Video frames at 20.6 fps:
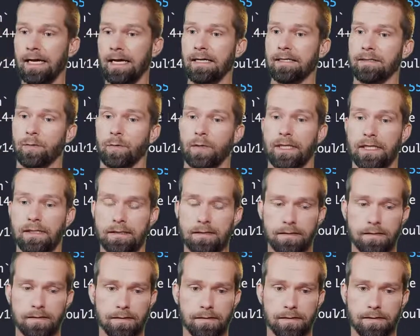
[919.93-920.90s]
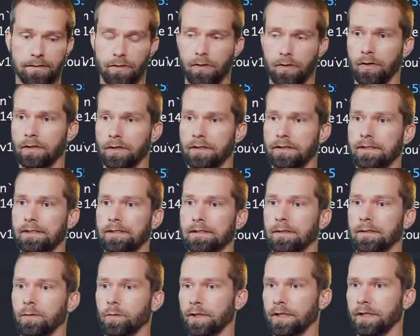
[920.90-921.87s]
So when this is installed,
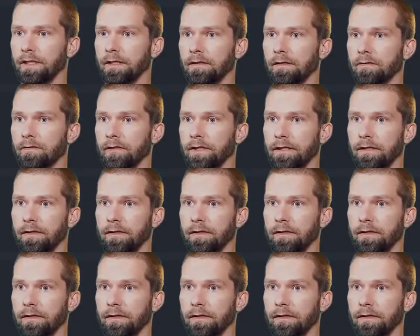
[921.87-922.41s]
we can already